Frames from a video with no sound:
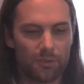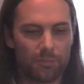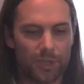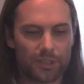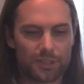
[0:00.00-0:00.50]

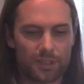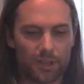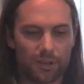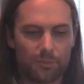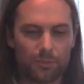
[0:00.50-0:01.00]
But
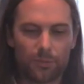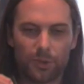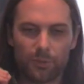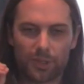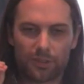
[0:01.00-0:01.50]

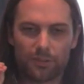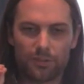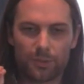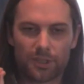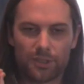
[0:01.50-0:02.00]
we
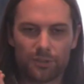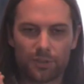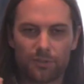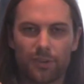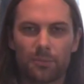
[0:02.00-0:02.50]
can do
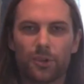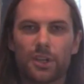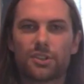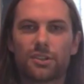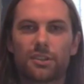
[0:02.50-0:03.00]
it
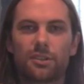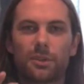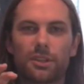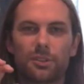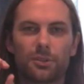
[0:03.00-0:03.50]
vibrationally.
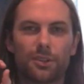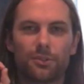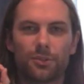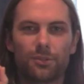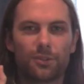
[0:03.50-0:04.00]
We can do it
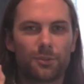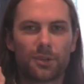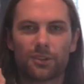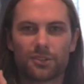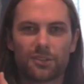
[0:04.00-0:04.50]
through the
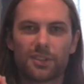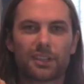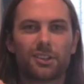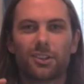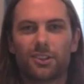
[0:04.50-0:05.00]
wonders of
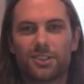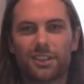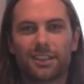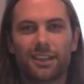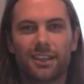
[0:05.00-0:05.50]

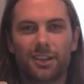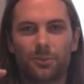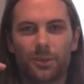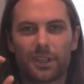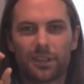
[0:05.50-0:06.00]
technology.
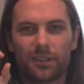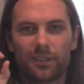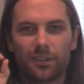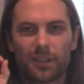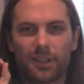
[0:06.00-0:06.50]
We
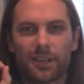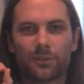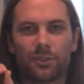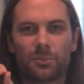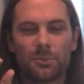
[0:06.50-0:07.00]
can
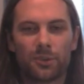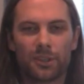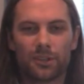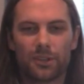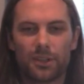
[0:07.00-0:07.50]
connect with
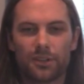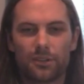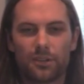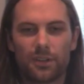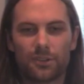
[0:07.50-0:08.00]
people
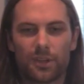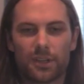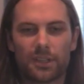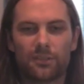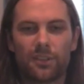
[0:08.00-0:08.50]
and try
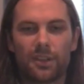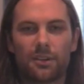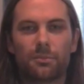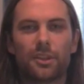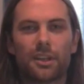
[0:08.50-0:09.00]
to give
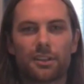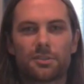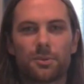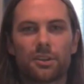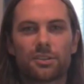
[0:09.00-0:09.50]
them that
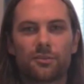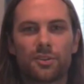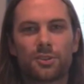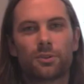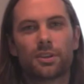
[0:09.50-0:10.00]
experience of the
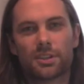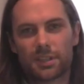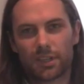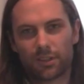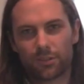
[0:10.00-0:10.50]
joy,
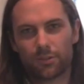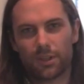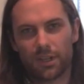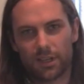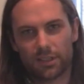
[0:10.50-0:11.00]
singing through
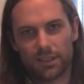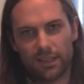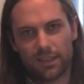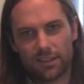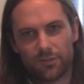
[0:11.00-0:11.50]
the night
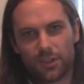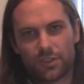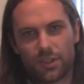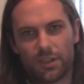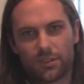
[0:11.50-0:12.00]
to
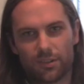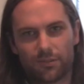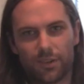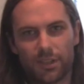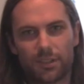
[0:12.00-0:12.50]
face change
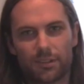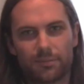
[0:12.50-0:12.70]
unafraid.